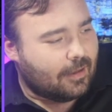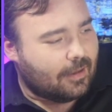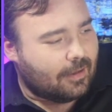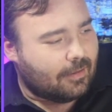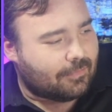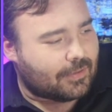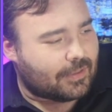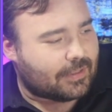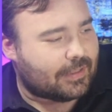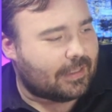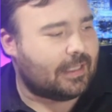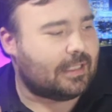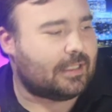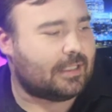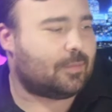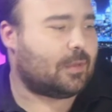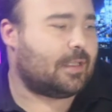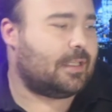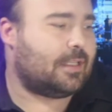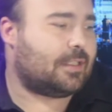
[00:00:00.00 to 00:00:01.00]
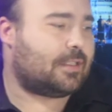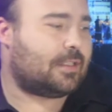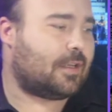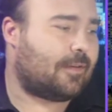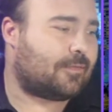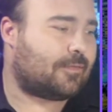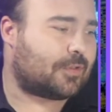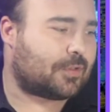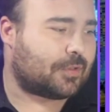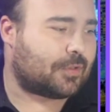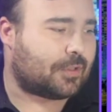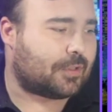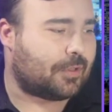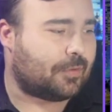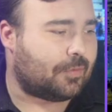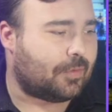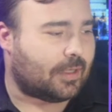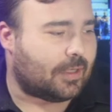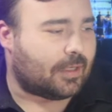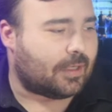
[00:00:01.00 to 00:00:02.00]
of the city's police officers
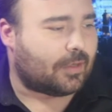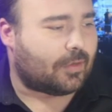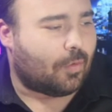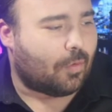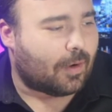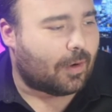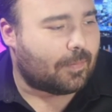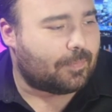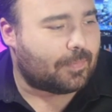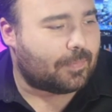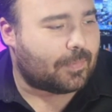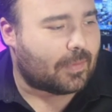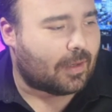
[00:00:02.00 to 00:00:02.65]
union to court.